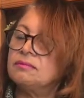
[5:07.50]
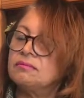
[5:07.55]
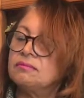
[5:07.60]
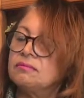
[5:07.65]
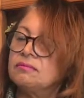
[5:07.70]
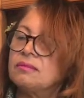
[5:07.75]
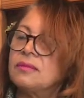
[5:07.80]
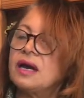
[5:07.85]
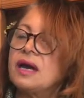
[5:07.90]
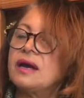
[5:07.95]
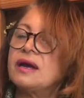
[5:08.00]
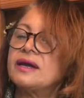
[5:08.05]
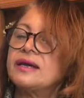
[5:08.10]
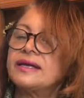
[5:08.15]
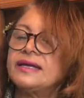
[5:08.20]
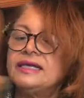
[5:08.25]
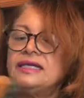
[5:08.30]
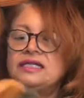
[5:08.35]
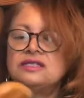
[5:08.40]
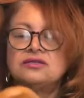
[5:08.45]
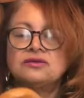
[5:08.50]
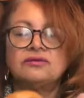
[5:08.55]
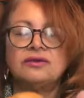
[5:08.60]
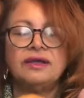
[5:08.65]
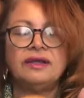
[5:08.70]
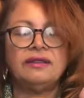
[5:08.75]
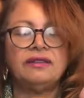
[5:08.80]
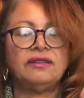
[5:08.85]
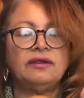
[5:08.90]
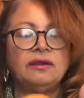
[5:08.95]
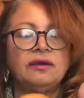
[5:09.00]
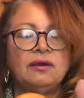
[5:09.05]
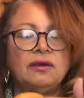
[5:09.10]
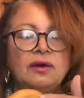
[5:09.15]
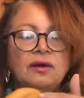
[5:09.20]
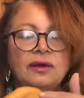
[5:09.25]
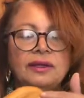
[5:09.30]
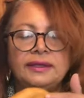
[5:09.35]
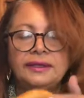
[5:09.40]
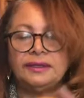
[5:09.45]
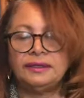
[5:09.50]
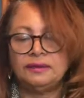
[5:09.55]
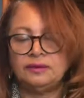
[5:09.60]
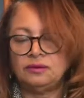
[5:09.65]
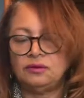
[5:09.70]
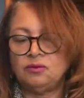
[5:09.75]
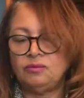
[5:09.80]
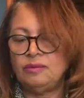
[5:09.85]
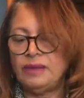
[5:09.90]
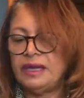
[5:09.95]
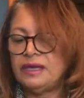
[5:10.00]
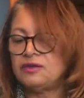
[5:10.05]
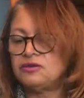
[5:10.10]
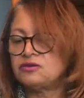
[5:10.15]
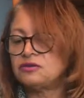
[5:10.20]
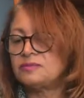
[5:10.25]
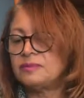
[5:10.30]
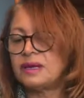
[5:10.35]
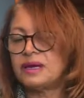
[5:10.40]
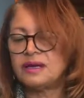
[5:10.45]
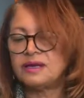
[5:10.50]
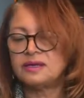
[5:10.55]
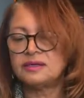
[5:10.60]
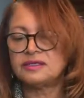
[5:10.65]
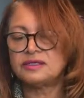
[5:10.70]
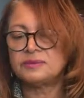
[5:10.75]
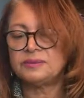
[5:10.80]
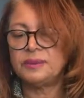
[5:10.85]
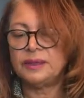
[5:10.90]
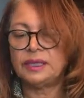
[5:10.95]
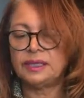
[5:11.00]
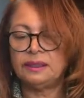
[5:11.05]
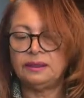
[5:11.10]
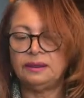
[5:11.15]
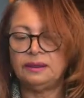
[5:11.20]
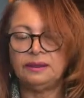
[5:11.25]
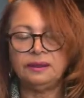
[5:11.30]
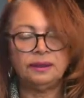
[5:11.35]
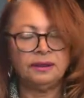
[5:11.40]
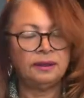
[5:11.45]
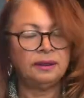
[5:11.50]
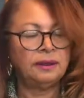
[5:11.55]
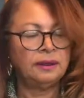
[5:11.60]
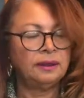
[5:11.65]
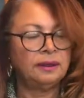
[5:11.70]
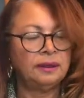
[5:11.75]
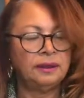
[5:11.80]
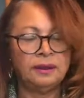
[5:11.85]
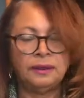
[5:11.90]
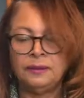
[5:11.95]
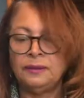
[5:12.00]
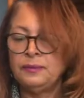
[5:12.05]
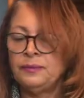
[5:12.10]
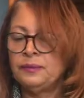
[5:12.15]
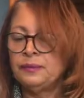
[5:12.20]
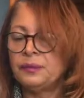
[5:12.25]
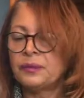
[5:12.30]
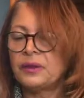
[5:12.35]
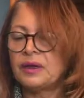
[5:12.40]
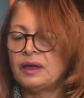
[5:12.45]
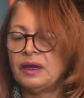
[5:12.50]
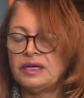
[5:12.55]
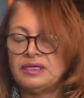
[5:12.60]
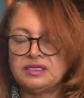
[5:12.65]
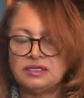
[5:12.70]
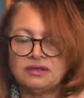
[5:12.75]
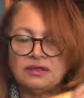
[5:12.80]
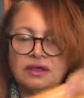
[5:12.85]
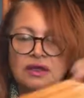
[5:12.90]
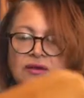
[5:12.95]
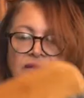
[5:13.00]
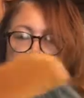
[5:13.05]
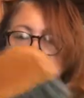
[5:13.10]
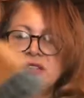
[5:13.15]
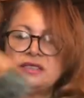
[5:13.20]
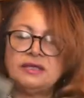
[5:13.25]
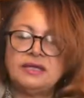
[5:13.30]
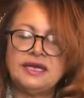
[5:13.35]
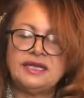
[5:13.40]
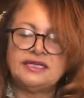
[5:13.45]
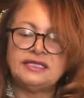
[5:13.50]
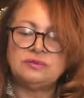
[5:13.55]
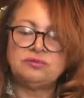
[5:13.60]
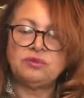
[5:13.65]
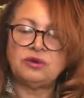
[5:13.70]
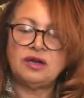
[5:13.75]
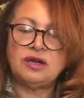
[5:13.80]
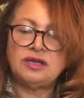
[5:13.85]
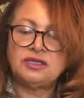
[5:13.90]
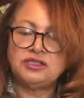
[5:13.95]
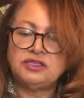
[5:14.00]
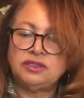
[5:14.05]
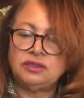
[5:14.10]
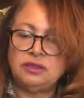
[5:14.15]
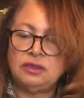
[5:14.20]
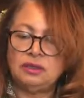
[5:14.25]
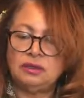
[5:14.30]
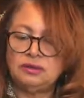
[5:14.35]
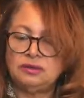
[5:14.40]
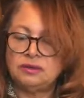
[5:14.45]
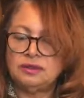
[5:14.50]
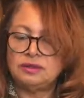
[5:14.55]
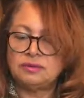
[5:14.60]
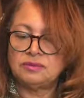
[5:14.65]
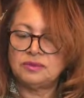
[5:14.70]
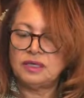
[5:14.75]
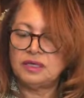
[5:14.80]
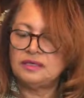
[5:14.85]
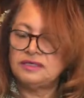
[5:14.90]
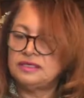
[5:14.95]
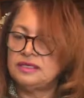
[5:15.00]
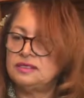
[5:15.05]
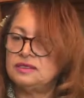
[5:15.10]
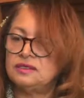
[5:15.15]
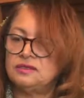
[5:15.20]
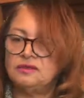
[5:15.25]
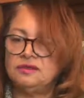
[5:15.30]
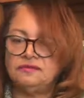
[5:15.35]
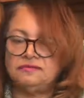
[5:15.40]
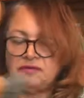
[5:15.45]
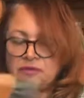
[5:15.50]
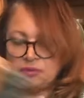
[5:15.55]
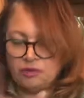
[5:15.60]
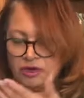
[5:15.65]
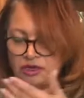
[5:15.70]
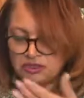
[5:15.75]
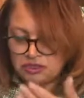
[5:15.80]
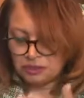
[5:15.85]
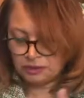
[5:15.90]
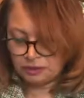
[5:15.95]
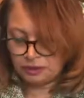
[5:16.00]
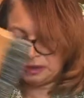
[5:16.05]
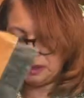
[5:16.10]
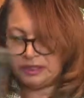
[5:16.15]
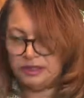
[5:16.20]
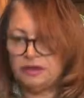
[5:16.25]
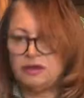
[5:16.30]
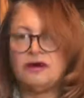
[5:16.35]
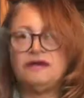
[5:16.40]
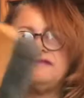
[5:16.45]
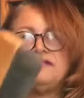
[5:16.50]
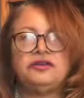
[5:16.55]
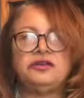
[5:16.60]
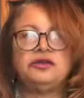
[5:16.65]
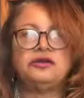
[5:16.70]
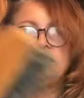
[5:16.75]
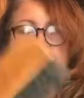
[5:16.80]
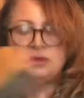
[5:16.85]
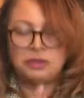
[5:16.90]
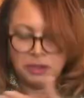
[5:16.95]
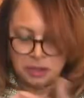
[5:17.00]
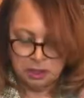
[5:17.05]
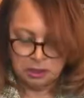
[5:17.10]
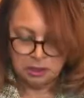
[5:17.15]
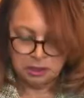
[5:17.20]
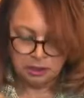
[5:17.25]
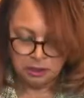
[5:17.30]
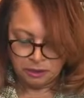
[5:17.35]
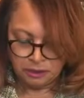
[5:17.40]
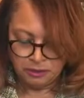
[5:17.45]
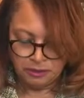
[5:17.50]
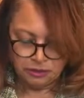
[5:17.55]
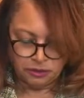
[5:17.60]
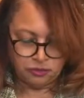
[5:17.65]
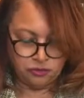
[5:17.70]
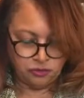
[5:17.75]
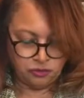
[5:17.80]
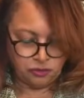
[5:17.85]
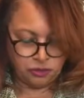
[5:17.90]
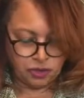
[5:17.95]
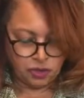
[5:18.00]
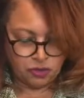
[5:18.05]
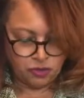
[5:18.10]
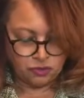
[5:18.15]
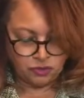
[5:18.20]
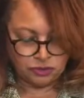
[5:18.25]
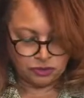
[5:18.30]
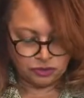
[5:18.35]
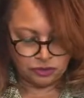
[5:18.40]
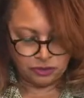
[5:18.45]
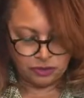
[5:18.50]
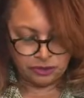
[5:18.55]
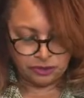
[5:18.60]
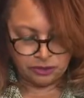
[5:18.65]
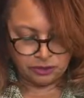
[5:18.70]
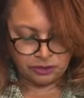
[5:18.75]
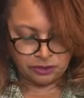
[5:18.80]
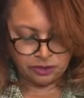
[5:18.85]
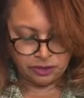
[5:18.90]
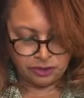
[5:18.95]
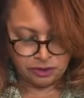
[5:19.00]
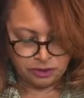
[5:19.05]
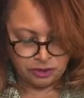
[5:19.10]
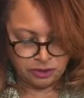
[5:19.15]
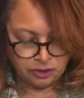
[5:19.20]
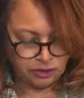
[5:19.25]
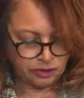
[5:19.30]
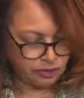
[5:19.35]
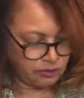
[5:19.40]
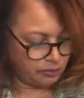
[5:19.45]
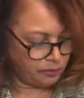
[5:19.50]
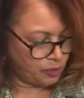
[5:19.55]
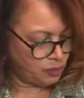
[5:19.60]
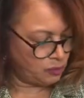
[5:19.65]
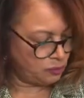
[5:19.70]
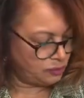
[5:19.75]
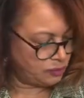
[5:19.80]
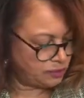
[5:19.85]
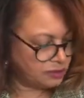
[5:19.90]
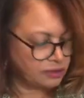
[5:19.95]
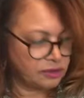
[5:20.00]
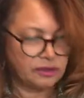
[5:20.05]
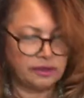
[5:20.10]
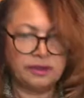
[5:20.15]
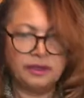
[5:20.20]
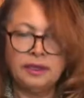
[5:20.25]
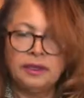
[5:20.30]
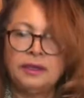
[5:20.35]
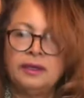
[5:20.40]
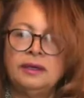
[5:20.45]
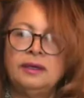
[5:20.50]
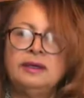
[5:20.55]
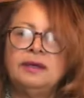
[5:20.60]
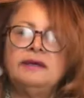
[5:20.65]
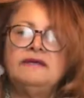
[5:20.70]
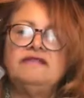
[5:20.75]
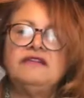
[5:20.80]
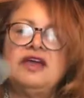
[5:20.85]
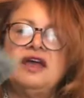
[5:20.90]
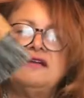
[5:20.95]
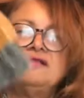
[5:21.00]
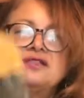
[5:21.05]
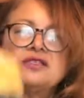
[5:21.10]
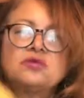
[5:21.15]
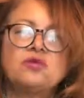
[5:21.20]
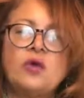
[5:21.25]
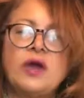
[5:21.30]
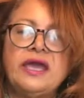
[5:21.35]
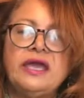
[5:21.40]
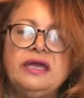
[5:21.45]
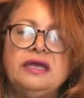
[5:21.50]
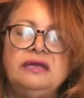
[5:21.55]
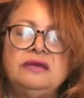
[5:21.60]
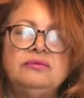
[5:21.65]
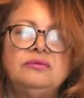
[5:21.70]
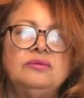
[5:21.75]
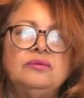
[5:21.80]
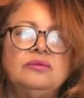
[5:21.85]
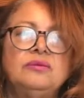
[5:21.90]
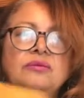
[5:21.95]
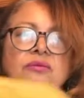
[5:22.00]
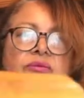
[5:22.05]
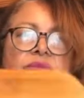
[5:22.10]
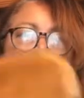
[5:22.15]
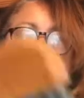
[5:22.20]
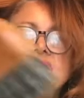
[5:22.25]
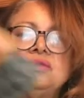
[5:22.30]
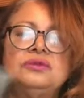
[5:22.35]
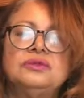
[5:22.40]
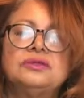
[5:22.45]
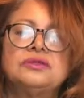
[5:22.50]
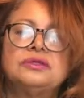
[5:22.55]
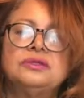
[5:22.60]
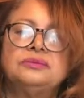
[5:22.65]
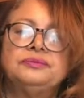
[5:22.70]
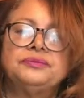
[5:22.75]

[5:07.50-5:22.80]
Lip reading: markings or anything on it, no maker's marks, but I just thought it was a nice brush, you know. Sometimes these are good for brushing the lint off of your suit coats or your boots, or if you have suede boots